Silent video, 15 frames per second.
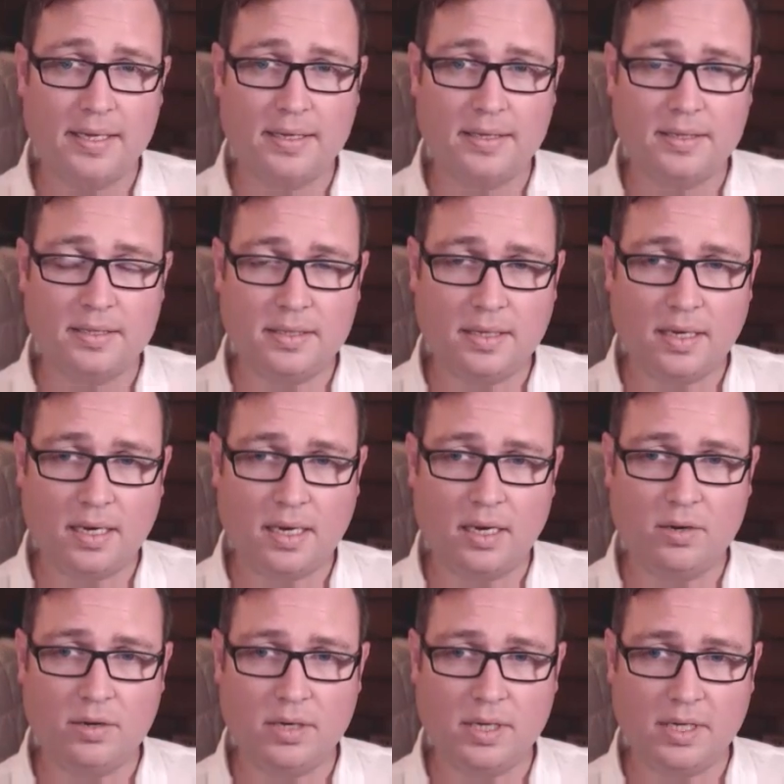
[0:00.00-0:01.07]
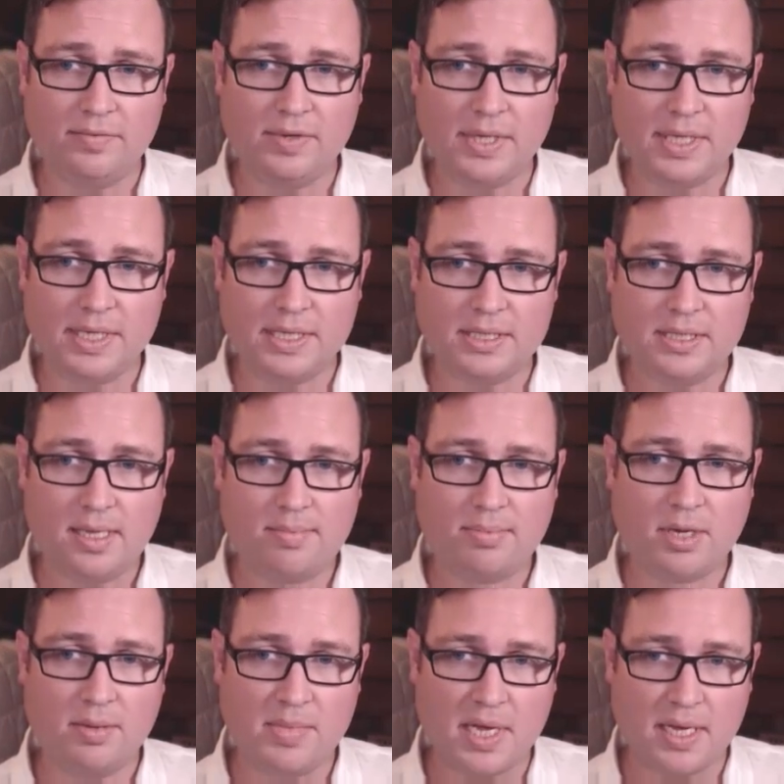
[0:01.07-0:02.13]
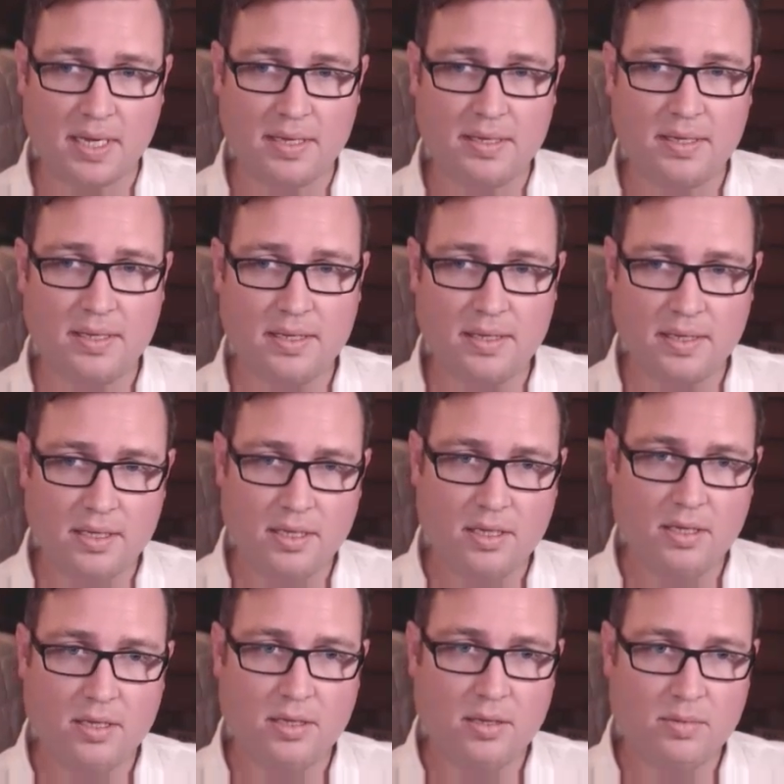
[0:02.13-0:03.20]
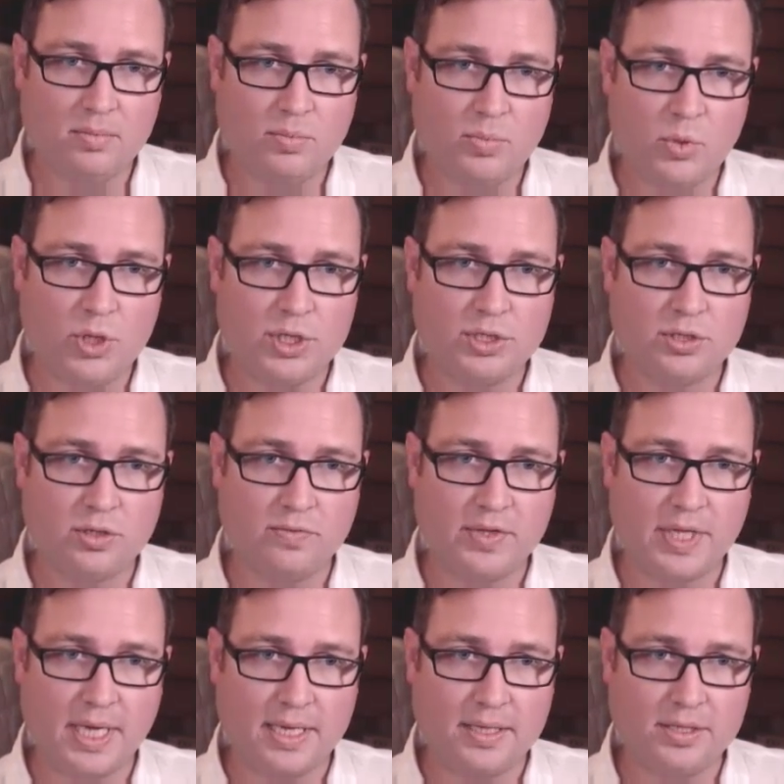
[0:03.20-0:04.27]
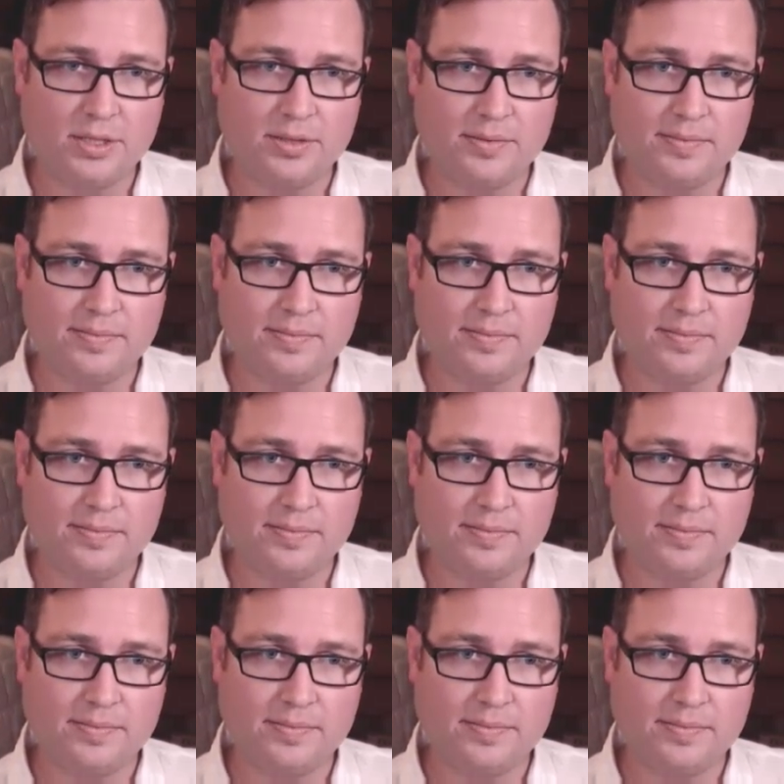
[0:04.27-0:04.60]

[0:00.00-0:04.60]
and our giving it a step command put us over the